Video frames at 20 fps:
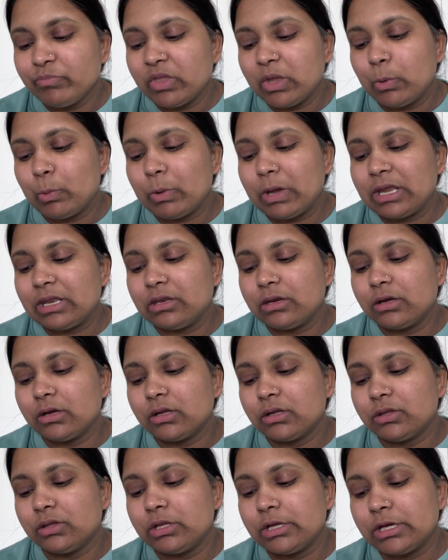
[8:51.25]
when
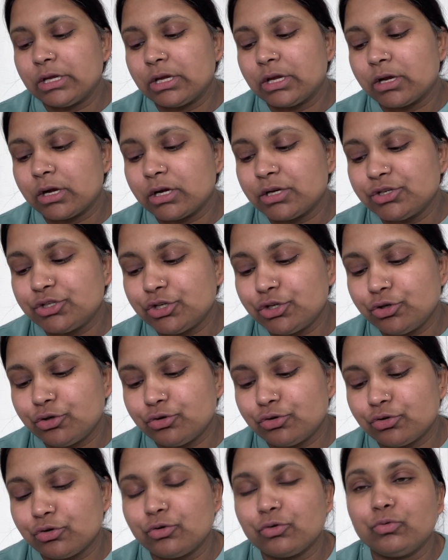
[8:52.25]
they continue
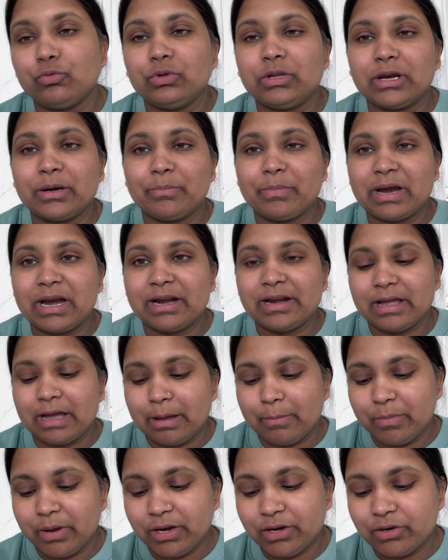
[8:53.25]
to do their bad
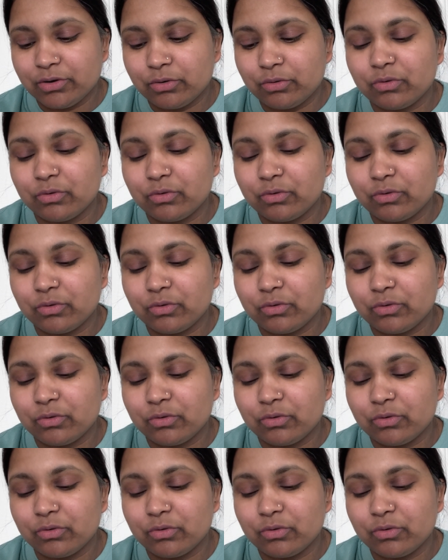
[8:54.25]
habit